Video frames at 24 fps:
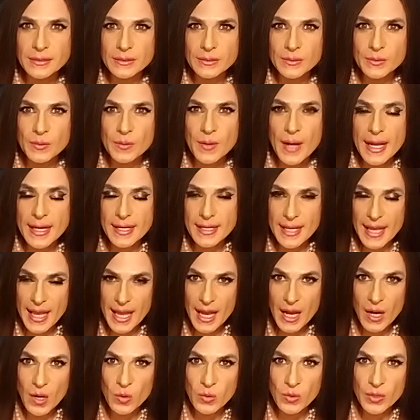write
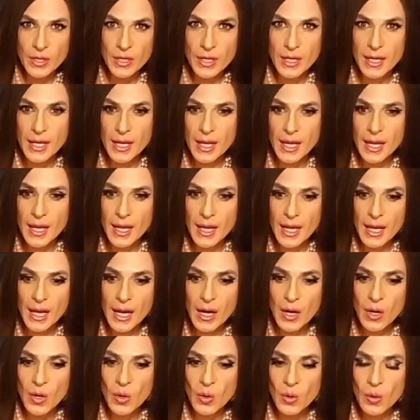down
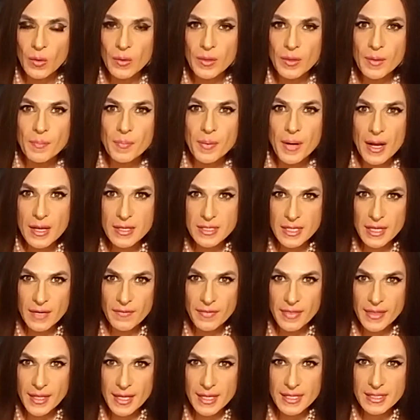all the positive
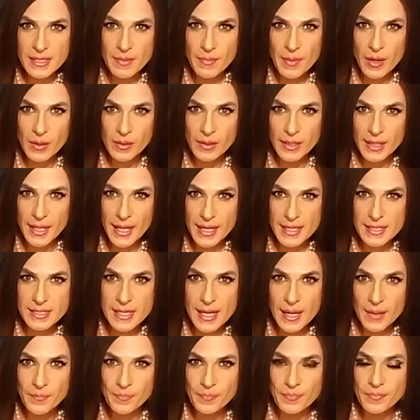things about Alexa